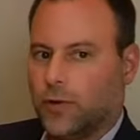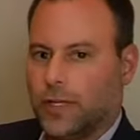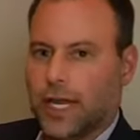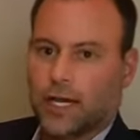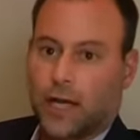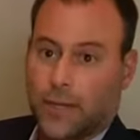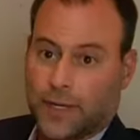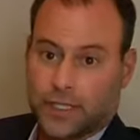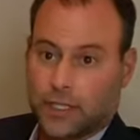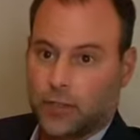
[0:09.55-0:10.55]
Earlier this
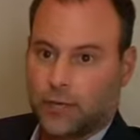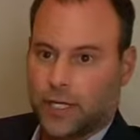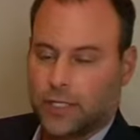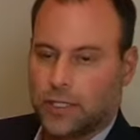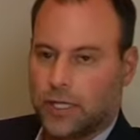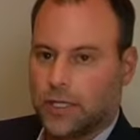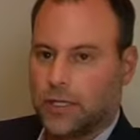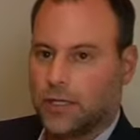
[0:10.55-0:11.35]
year, he told the BBC